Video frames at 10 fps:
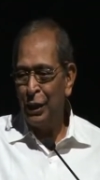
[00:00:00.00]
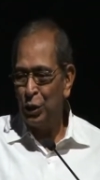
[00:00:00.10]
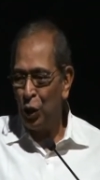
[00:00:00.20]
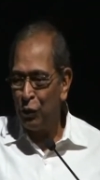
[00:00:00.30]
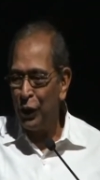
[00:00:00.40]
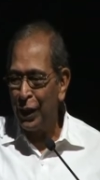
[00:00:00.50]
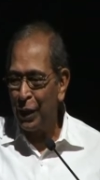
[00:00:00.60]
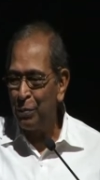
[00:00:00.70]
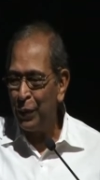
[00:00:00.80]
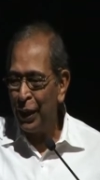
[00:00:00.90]
software
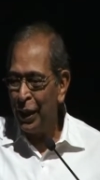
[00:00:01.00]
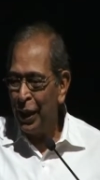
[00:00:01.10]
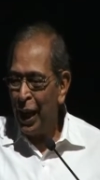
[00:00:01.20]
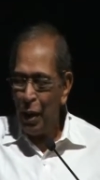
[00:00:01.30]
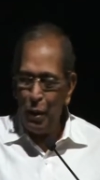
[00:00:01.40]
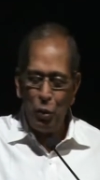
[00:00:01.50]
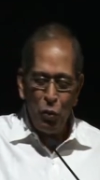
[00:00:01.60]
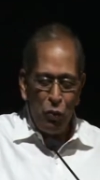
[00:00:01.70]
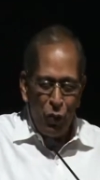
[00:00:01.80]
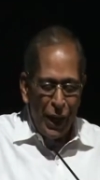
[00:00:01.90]
company. And
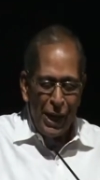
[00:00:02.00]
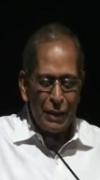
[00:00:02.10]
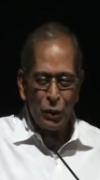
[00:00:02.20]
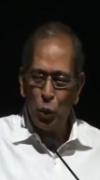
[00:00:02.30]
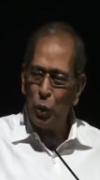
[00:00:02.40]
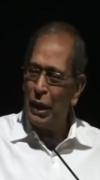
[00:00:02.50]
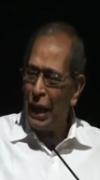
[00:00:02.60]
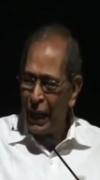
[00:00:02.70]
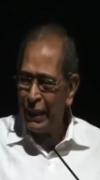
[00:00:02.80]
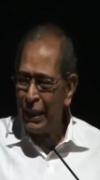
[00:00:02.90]
you feel so
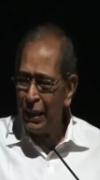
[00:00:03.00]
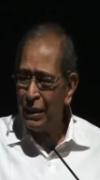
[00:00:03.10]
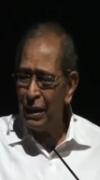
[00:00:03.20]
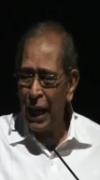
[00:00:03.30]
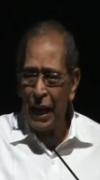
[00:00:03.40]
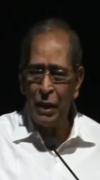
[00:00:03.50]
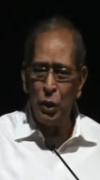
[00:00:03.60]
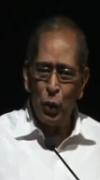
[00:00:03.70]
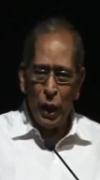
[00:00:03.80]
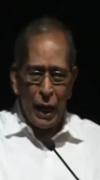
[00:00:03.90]
delighted
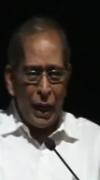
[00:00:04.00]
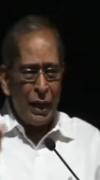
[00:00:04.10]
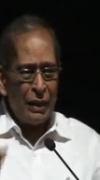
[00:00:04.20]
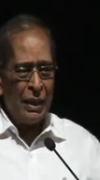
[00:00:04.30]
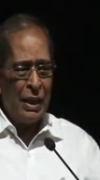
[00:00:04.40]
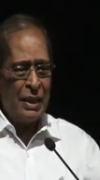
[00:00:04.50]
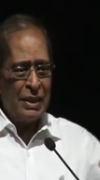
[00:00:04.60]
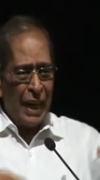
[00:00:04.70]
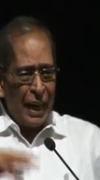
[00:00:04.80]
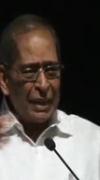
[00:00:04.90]
and you and I
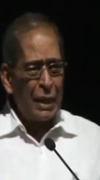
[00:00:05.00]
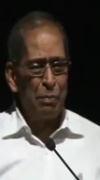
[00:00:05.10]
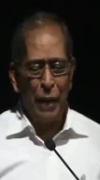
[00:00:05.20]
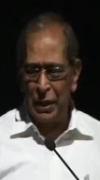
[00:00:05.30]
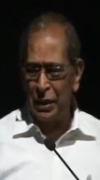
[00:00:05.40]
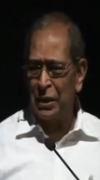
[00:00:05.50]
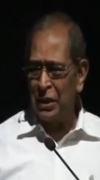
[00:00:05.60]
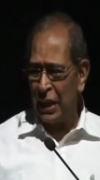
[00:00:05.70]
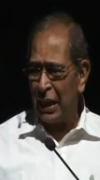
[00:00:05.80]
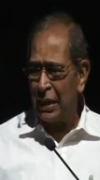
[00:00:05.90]
share that passion,
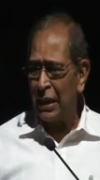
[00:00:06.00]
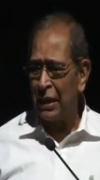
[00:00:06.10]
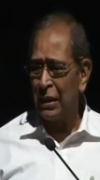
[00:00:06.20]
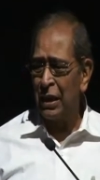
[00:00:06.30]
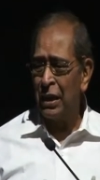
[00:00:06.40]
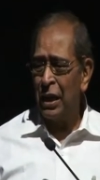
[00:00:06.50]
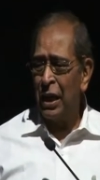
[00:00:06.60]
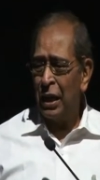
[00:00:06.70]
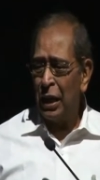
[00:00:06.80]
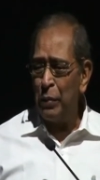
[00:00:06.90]
share that uh,
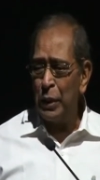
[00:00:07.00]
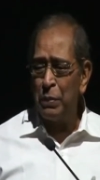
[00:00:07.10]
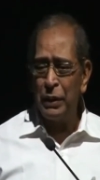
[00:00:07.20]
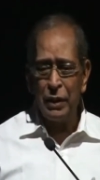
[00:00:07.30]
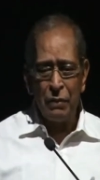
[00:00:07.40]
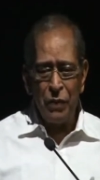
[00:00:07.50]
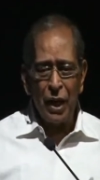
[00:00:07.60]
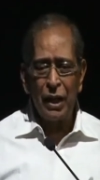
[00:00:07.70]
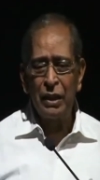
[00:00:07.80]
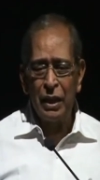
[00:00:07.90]
commitment that we
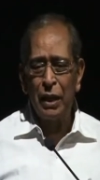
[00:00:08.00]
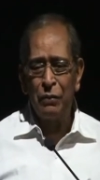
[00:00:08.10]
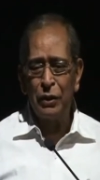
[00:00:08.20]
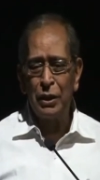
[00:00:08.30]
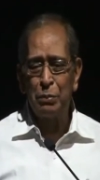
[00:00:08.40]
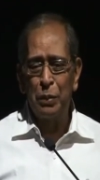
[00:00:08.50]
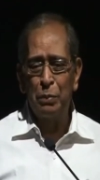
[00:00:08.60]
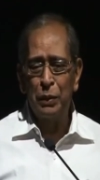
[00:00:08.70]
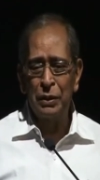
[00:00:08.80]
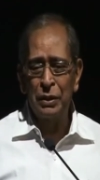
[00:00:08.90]
are here for this
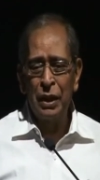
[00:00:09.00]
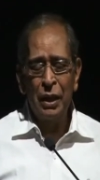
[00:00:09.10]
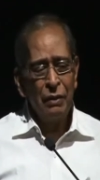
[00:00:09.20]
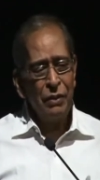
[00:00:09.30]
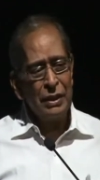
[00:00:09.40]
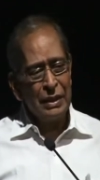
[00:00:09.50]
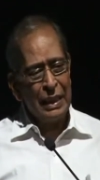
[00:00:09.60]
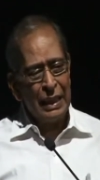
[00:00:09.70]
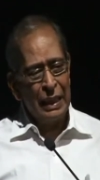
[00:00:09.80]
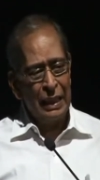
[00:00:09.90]
purpose. We
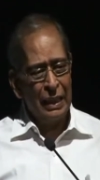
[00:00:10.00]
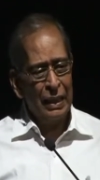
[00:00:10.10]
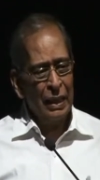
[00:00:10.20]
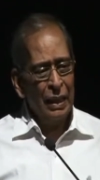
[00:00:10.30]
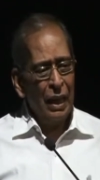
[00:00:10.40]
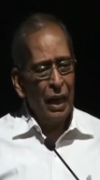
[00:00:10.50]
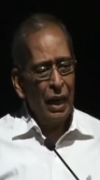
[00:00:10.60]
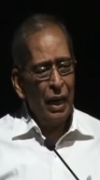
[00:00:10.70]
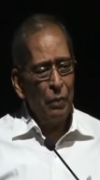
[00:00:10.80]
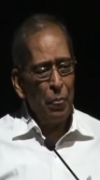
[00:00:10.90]
see
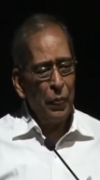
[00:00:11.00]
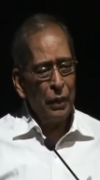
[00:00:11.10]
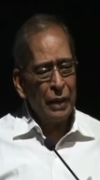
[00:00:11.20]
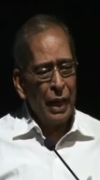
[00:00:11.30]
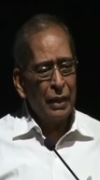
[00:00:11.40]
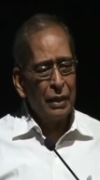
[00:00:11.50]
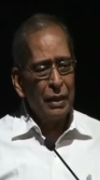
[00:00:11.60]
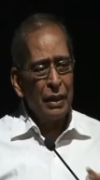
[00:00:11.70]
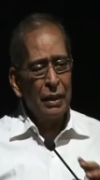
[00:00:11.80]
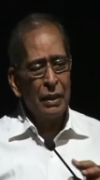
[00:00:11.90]
um, that
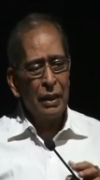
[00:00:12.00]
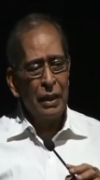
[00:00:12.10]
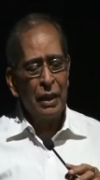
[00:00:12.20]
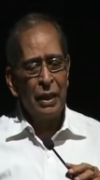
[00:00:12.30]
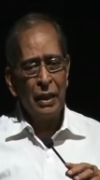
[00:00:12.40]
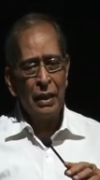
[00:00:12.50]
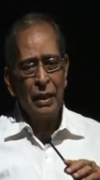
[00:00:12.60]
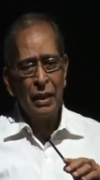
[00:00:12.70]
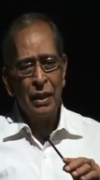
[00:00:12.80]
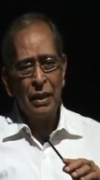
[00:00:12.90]
uh, in,
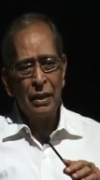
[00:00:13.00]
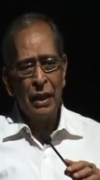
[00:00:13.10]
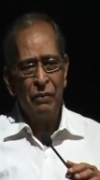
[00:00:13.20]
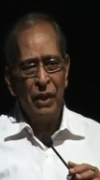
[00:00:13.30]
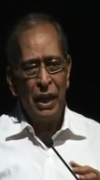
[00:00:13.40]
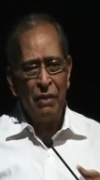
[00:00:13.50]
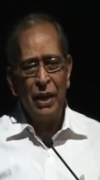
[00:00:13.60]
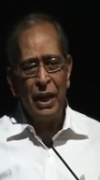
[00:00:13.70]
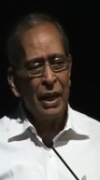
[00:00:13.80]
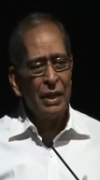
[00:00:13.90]
that we live
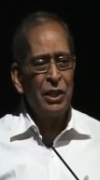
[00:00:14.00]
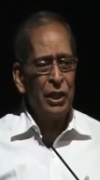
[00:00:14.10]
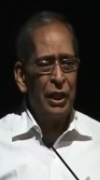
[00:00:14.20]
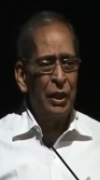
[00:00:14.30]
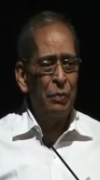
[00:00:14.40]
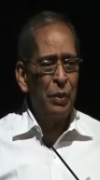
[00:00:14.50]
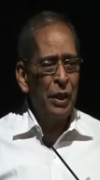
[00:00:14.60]
in a country